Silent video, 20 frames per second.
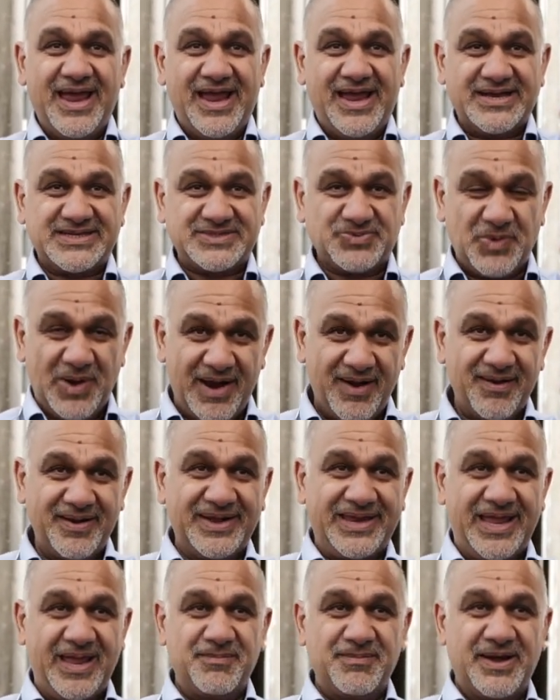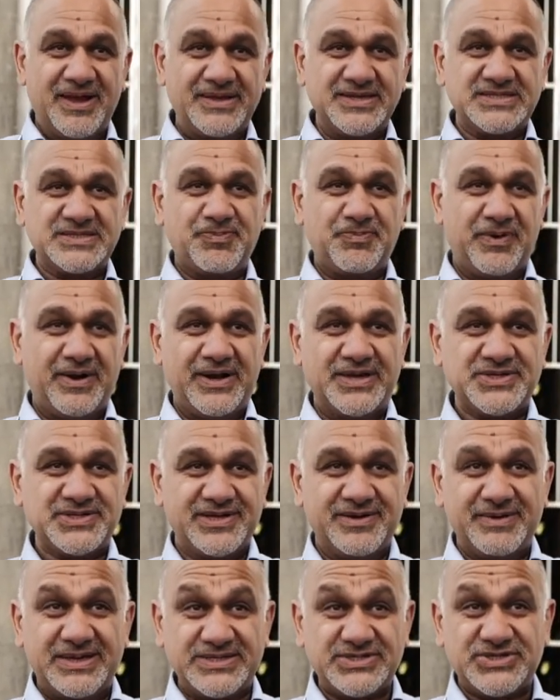It's where I get my inspiration.
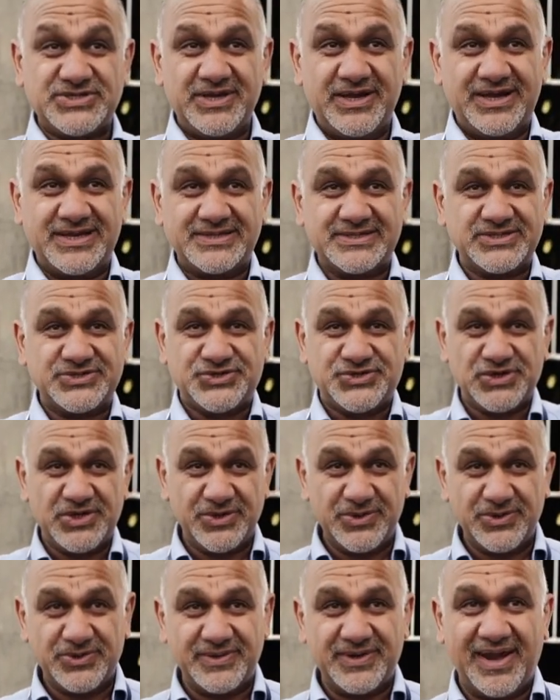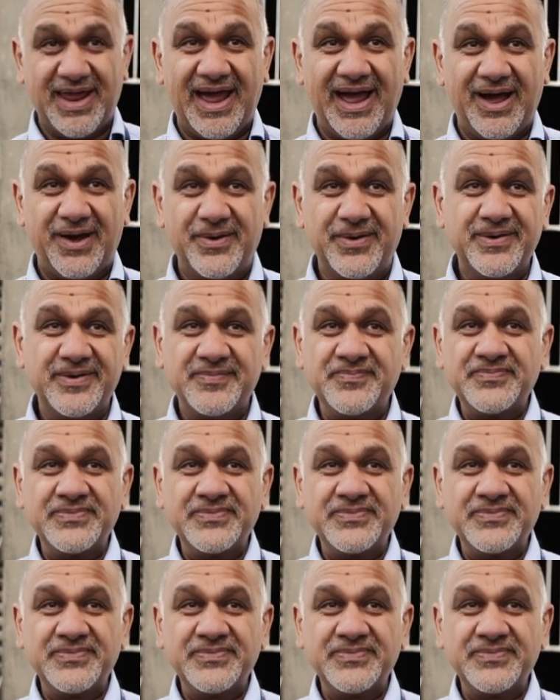I mean, it's June now.